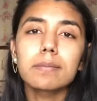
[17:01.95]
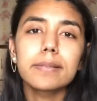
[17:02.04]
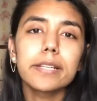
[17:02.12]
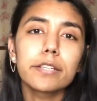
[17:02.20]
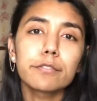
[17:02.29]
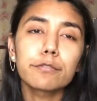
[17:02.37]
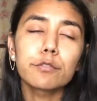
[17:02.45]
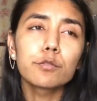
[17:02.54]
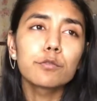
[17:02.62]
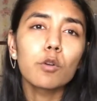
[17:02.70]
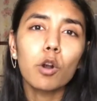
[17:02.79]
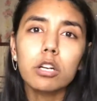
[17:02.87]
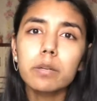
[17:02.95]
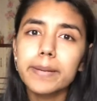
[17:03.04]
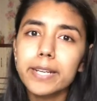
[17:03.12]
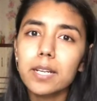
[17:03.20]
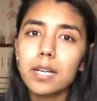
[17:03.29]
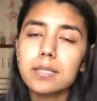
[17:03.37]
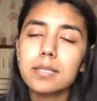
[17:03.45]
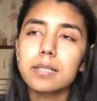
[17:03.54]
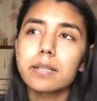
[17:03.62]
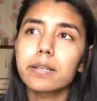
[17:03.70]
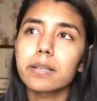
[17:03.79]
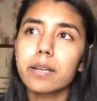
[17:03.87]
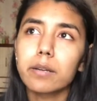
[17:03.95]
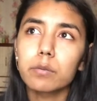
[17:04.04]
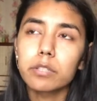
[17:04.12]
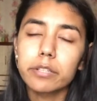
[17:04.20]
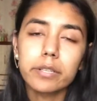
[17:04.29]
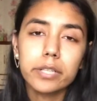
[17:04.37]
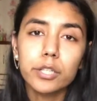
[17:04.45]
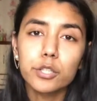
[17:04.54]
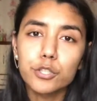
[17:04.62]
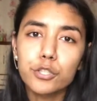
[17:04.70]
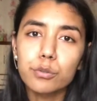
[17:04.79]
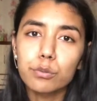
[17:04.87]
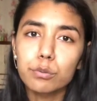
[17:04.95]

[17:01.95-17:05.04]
if you've not been considering, I would really urge you to